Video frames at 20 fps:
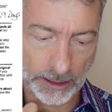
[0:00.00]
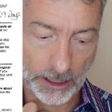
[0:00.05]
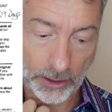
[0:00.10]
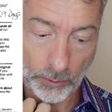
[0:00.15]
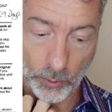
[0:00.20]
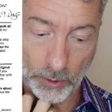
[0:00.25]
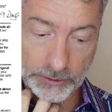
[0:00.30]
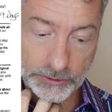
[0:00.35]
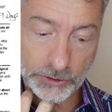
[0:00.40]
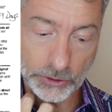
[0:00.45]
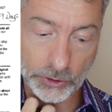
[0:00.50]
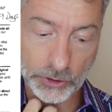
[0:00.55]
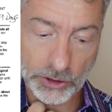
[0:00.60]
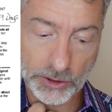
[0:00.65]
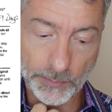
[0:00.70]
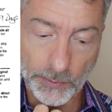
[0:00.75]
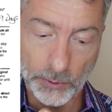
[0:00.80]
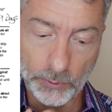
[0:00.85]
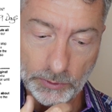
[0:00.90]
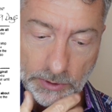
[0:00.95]
I want to
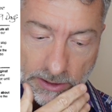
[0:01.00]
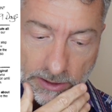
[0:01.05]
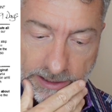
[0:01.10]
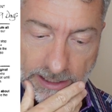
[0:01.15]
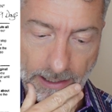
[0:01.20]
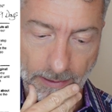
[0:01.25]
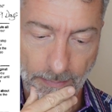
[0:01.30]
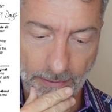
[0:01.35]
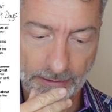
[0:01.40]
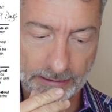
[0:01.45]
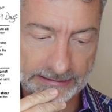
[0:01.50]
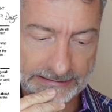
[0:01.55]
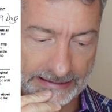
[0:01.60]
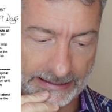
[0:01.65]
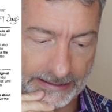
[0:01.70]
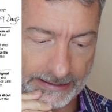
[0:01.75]
dispute the debt because I